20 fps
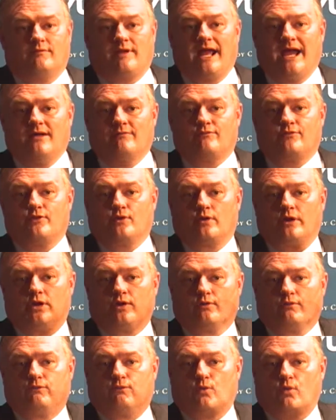to have 30
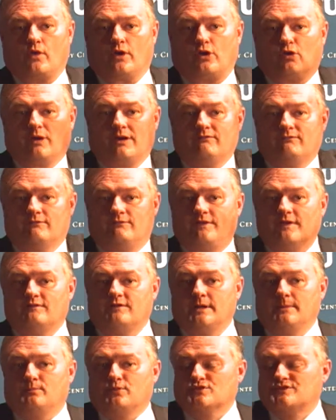or 40 or even
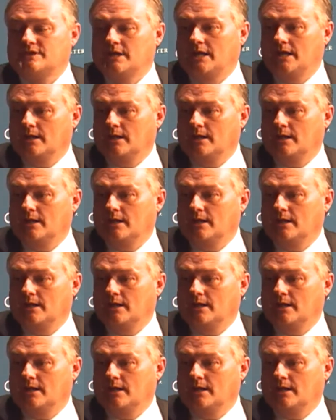50%